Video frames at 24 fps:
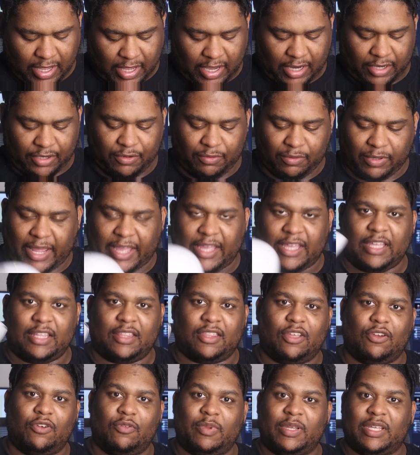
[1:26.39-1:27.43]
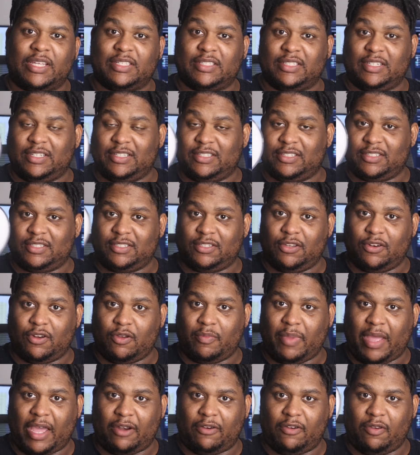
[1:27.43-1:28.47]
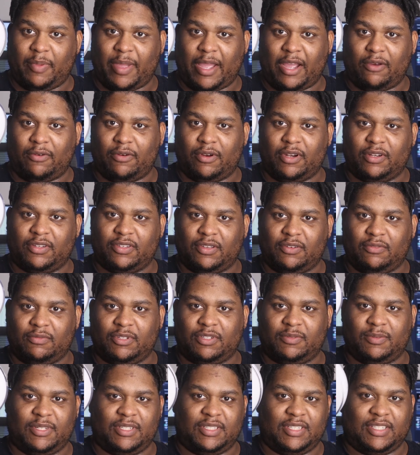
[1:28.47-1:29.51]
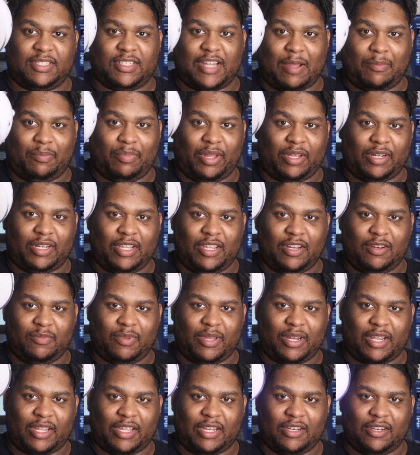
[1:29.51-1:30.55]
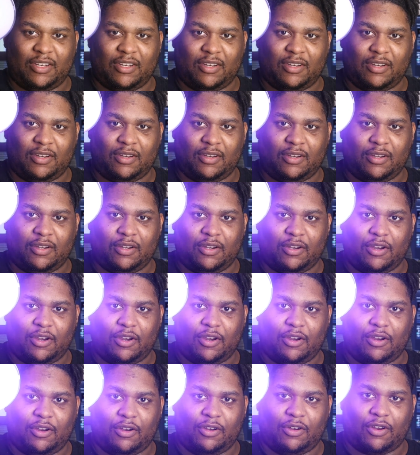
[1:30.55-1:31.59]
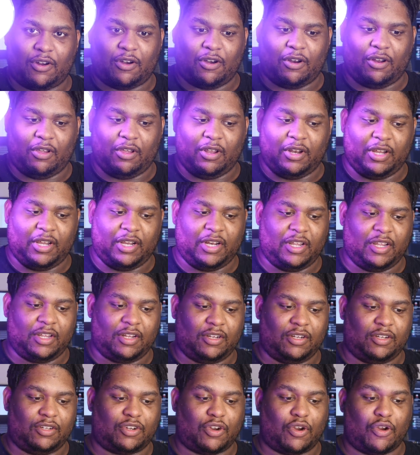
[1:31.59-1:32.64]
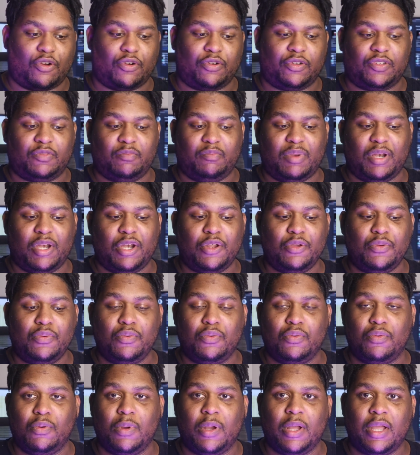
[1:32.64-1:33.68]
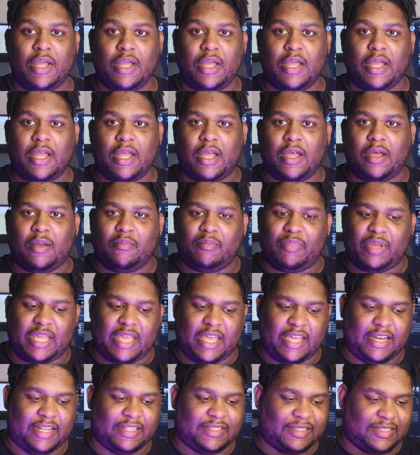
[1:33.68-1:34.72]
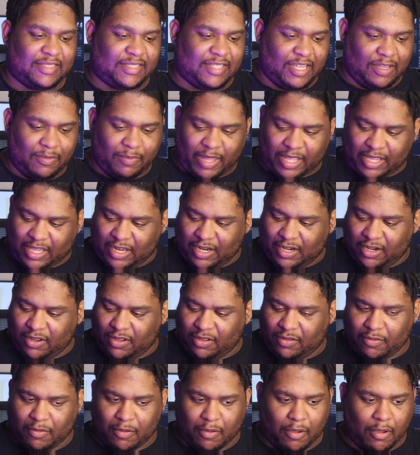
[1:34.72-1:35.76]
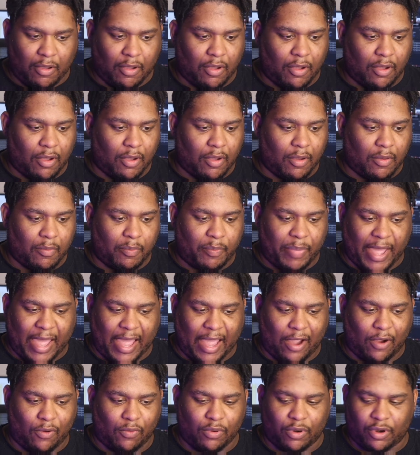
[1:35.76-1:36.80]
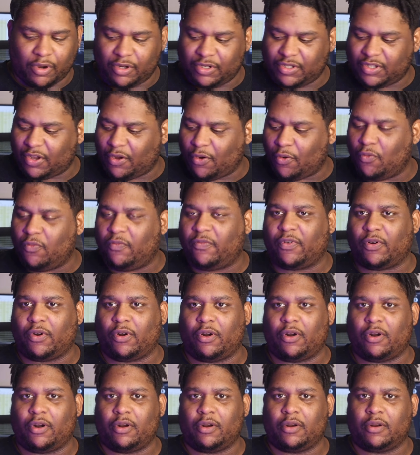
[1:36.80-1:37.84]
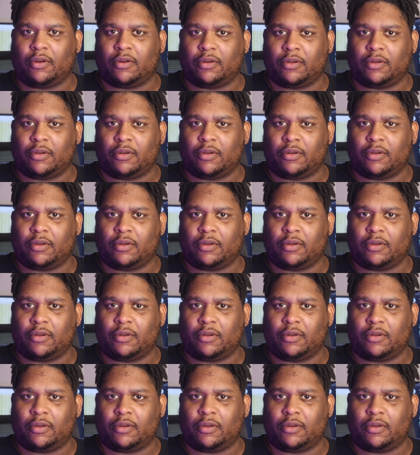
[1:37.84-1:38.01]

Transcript: I do like it though because it is, battery powered, so which means it's not plugged in, but I can turn it on and it turns blue. But yeah, it doesn't seem like it powers over